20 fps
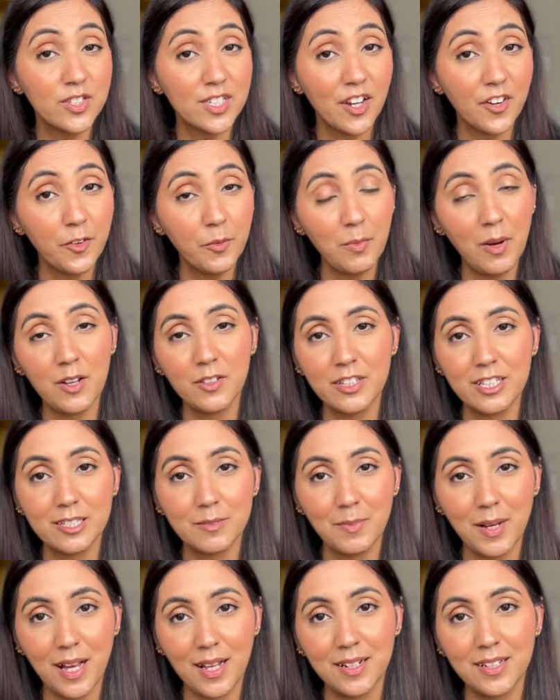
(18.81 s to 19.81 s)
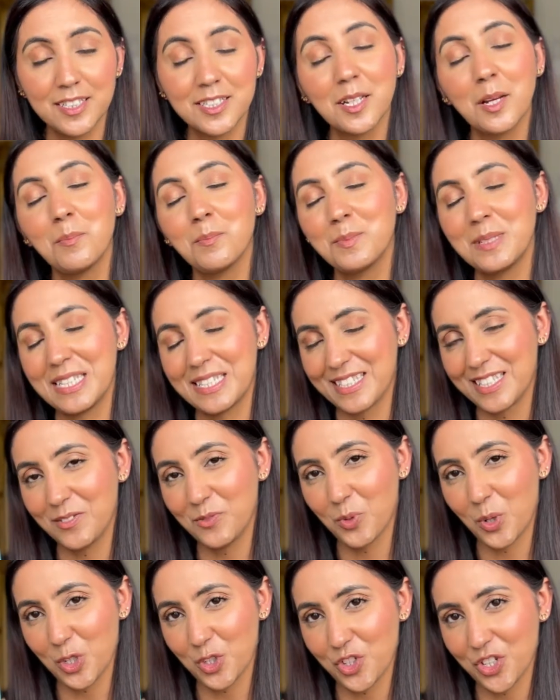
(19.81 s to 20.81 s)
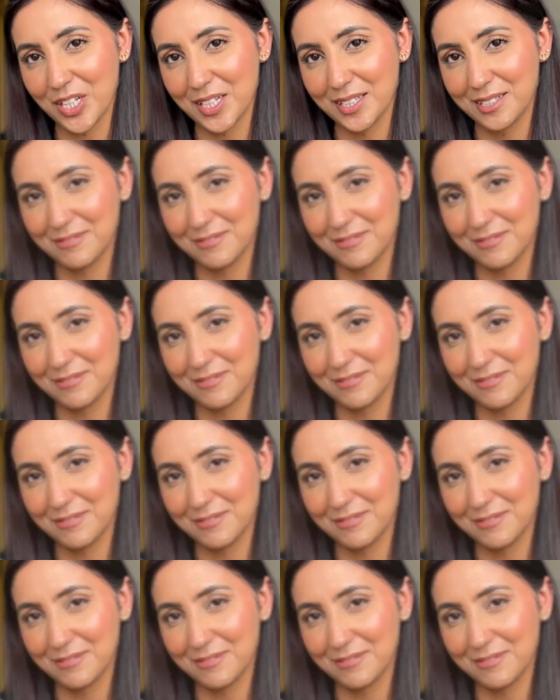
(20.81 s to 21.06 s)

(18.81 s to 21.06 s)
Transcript: are about this palette please keep watching